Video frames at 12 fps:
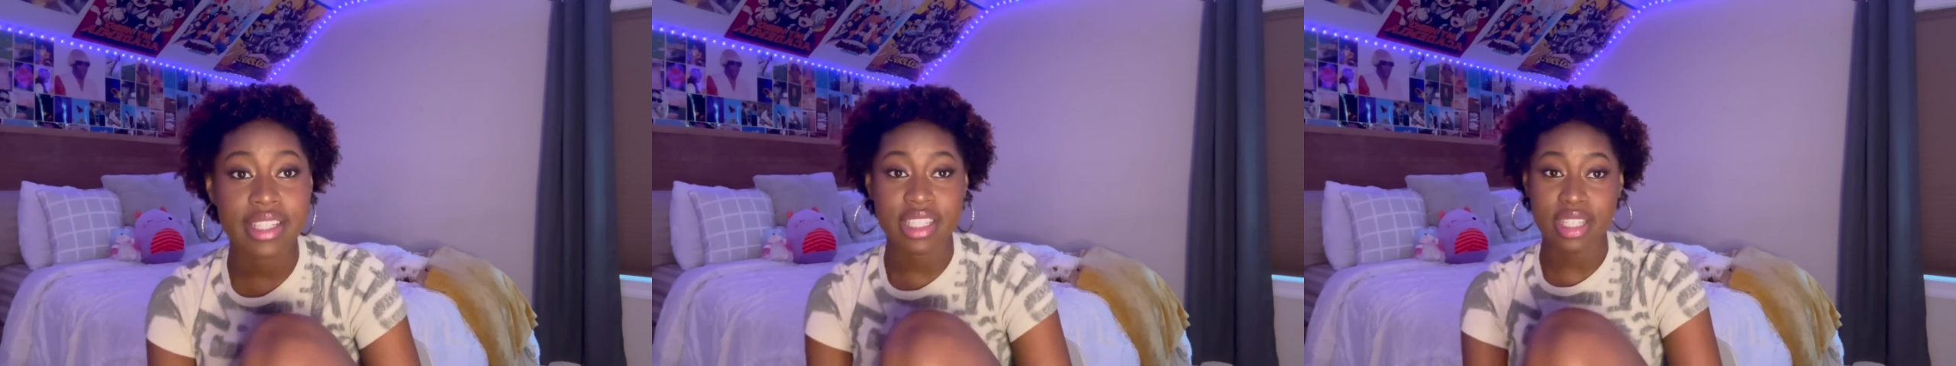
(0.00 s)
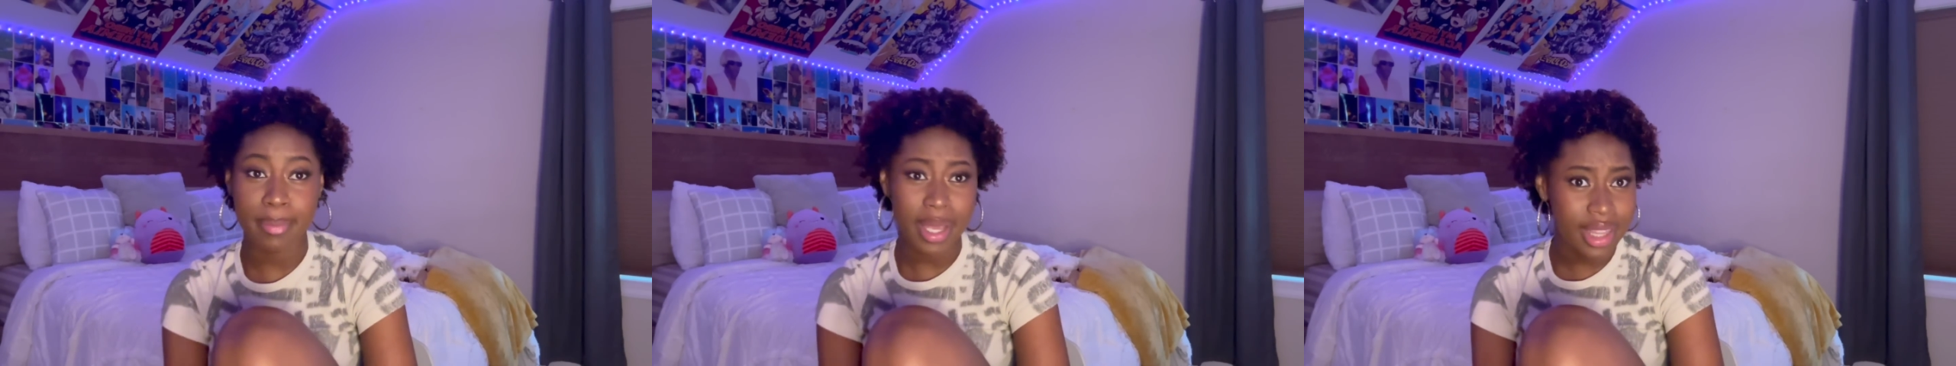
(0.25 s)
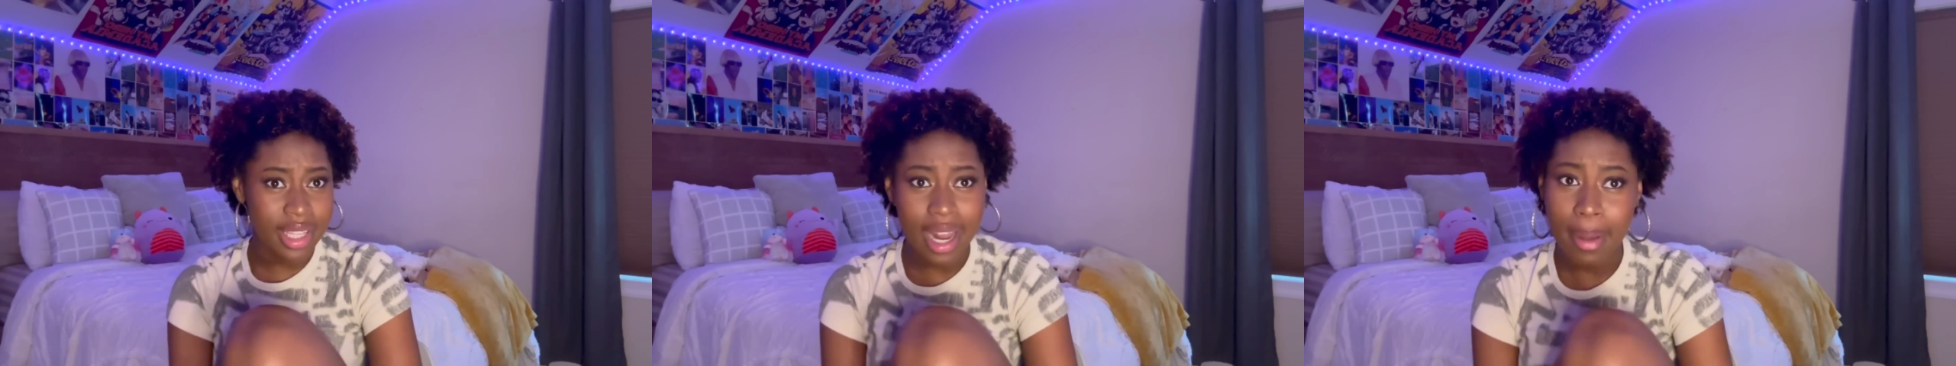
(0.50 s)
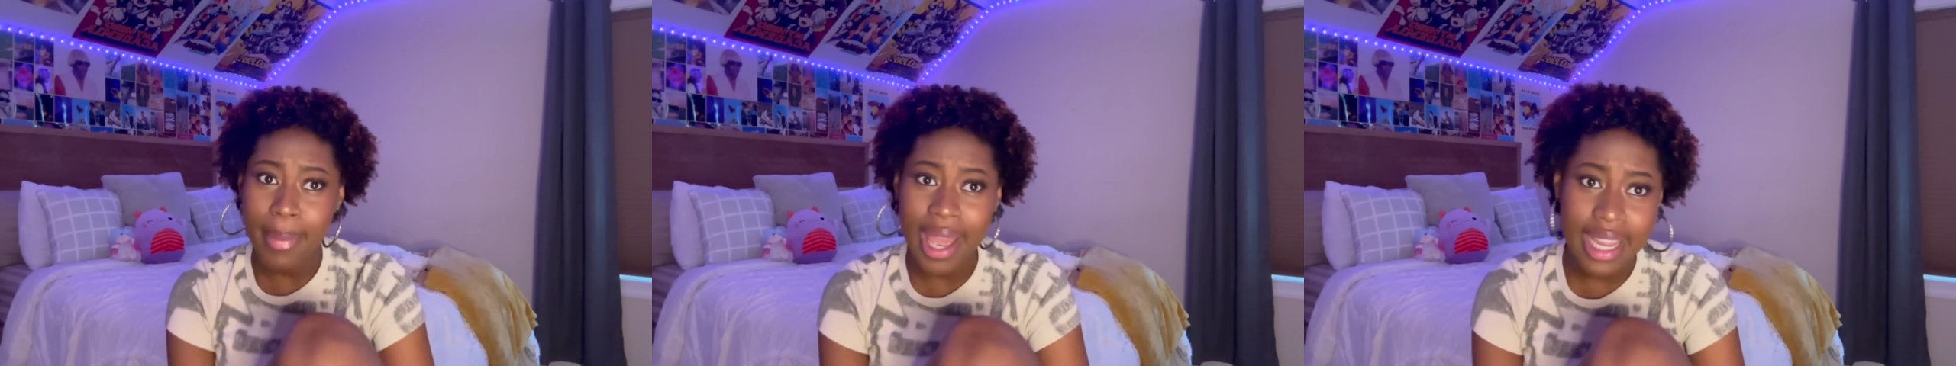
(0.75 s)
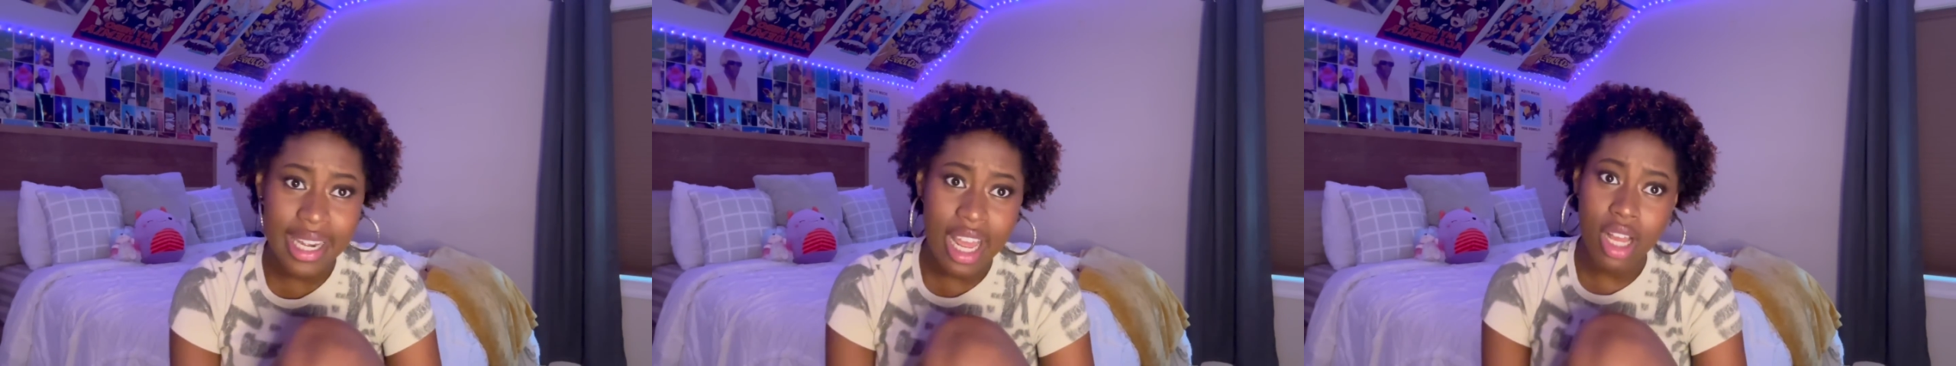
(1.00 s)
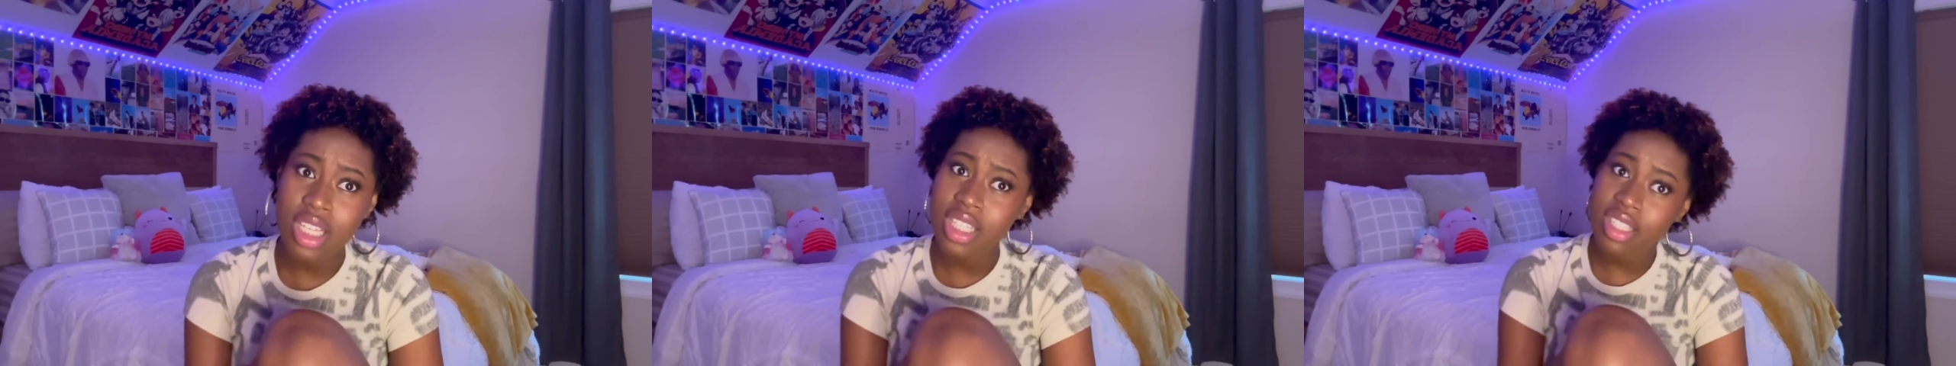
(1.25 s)
And Samantha not backing
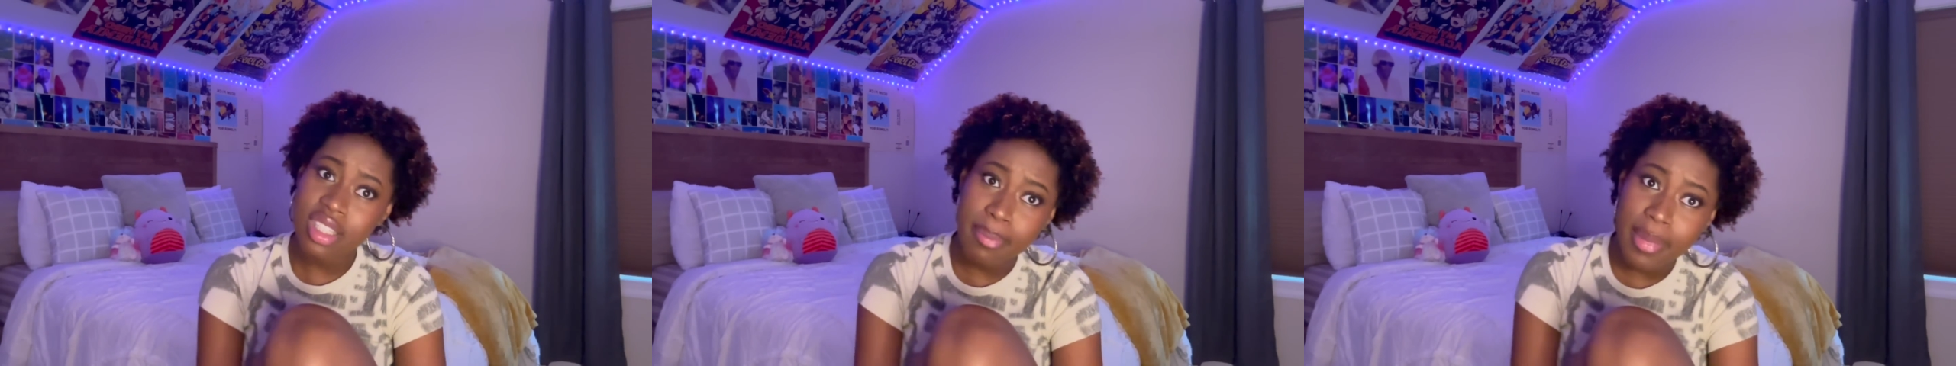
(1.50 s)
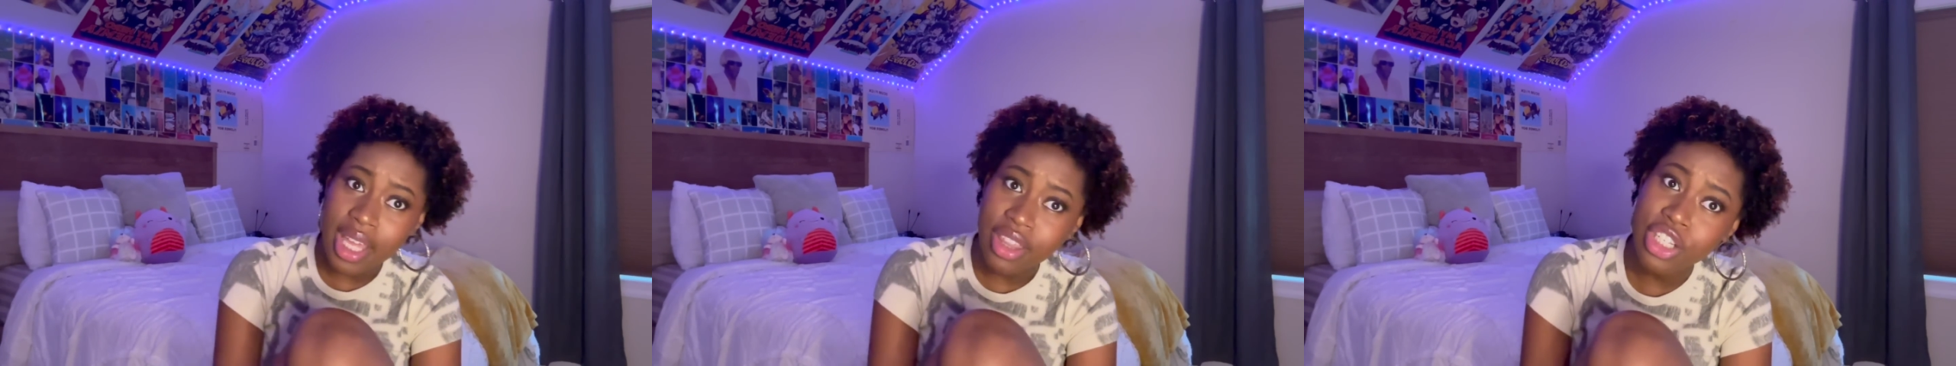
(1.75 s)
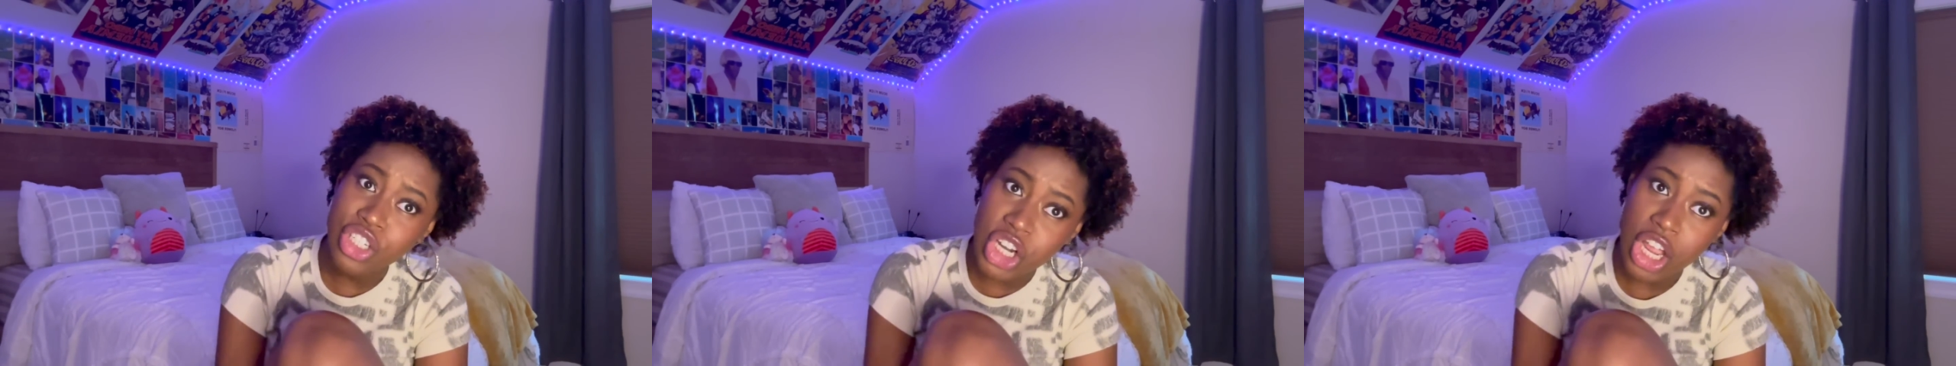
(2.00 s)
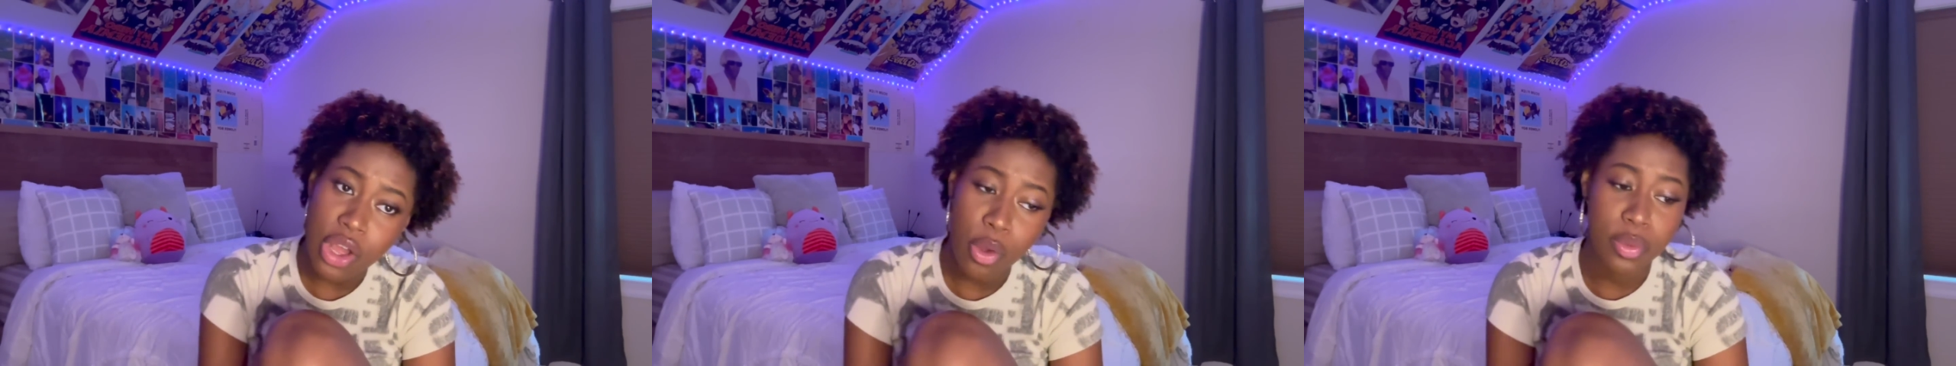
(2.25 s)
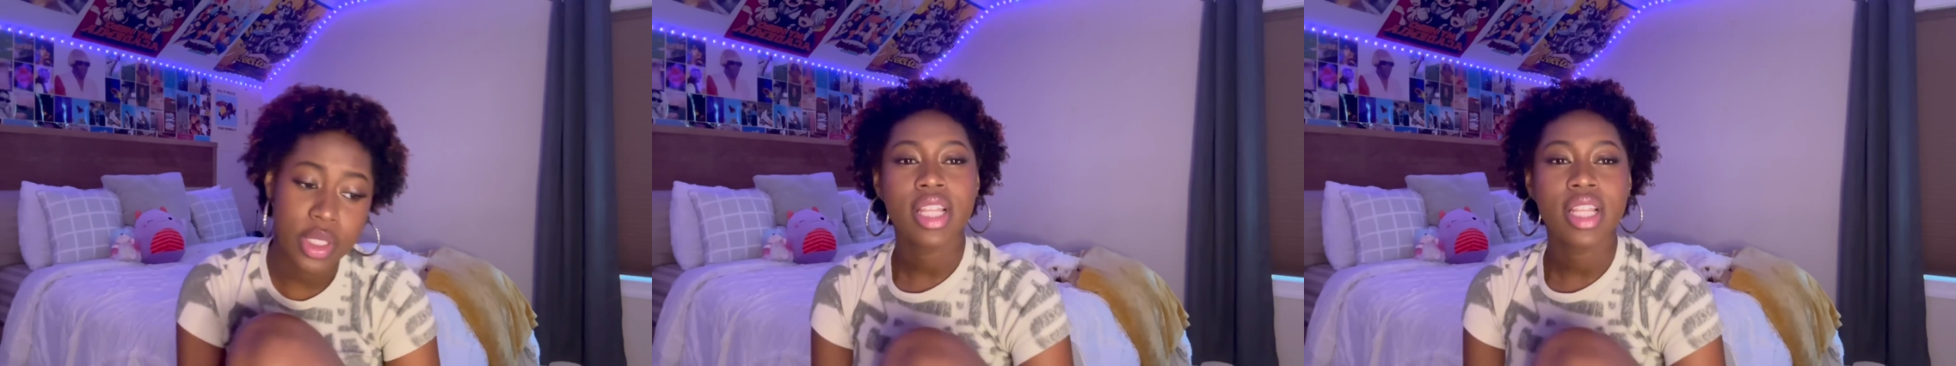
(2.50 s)
out because it's Samantha Jones.